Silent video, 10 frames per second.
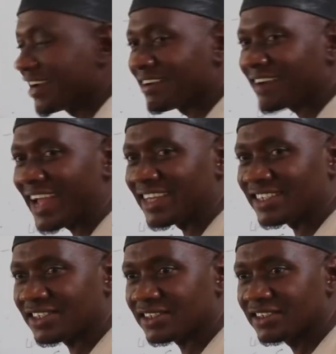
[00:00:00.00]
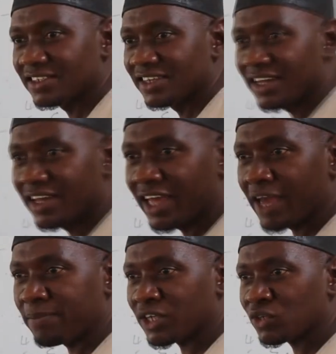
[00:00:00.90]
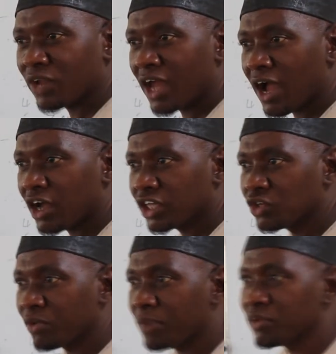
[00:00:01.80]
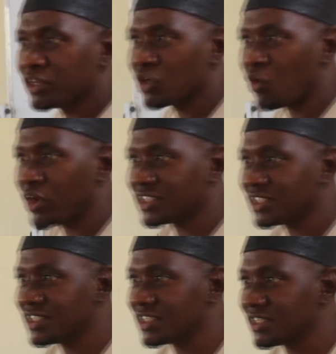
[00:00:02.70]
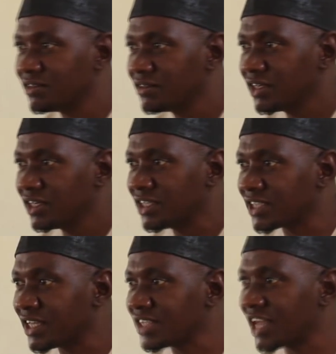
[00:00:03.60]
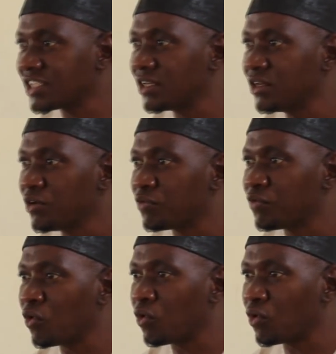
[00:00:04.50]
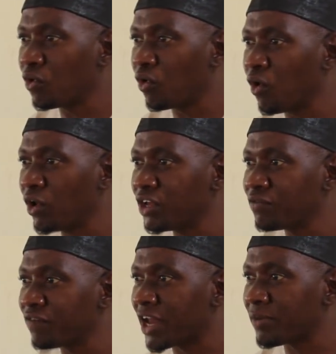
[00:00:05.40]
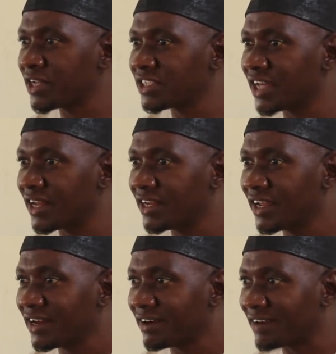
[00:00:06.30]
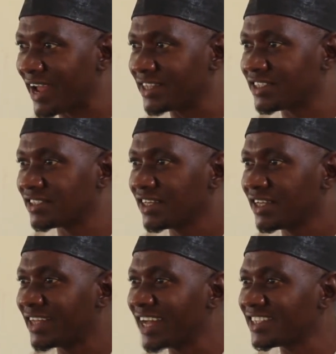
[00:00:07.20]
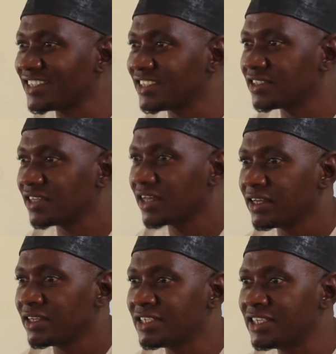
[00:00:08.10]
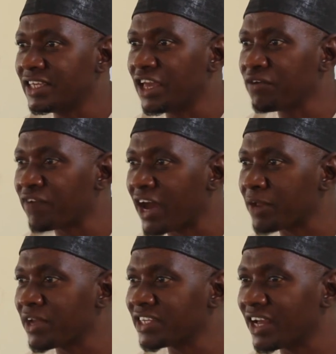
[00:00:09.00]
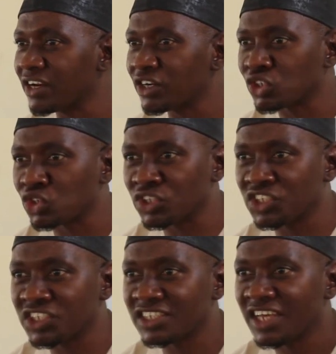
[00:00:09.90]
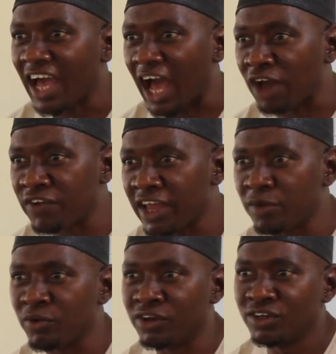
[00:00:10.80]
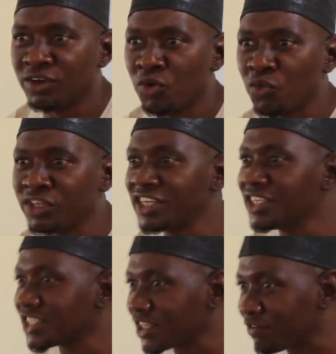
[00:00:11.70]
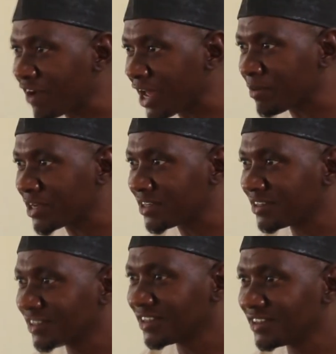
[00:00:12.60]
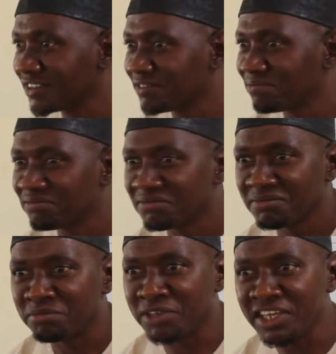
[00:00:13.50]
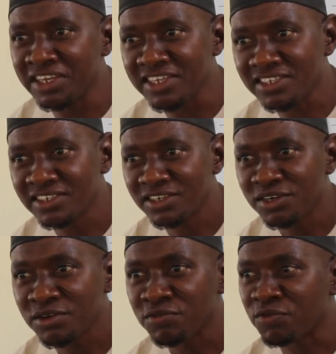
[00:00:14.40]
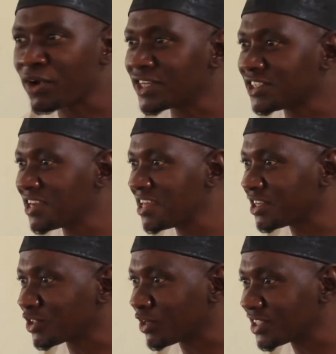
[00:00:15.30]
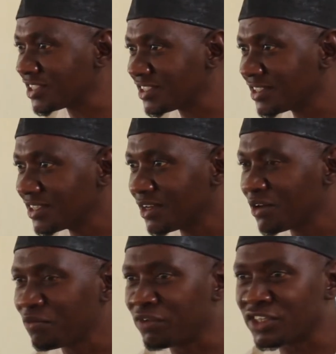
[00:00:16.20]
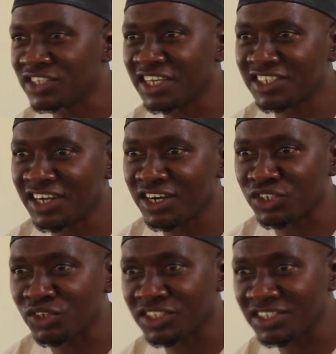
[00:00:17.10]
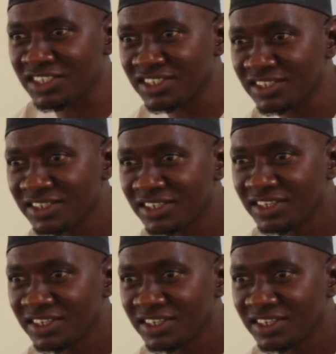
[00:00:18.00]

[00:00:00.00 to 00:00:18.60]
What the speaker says: rights. A particular human being or a citizen is entitled for all environmental rights. that is the environmental resources available within his environment, being it forestry resources, vegetational resources,